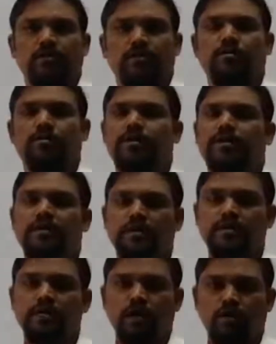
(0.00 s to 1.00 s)
our
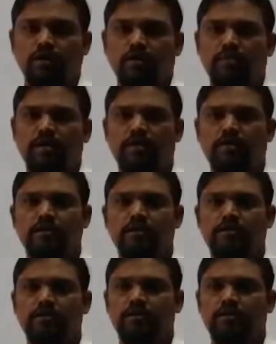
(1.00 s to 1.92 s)
Indian government